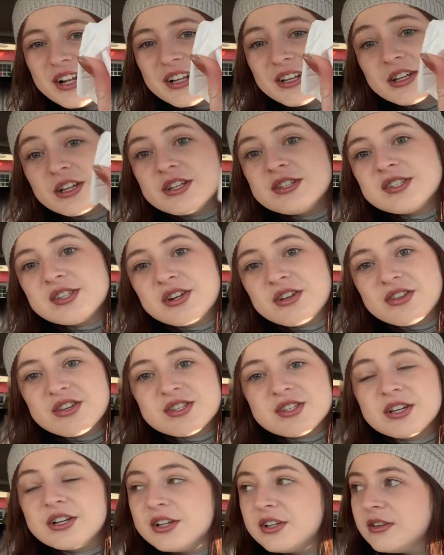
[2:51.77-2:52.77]
Consider
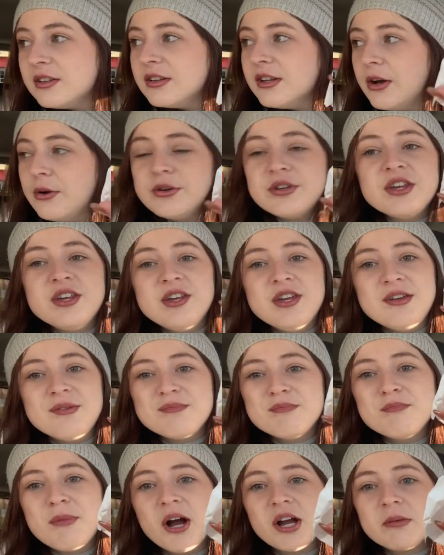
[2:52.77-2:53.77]
this a low-key
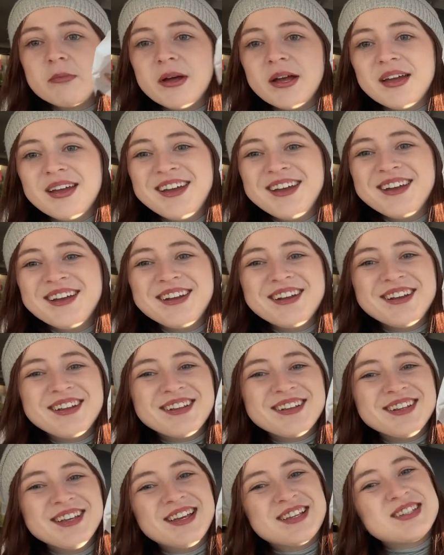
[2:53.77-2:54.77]
mukbang,
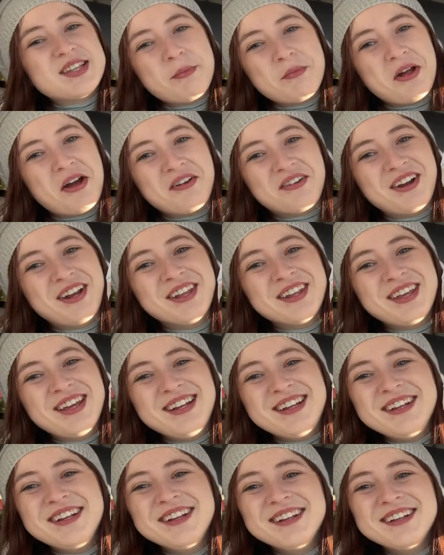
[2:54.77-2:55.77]
except not really.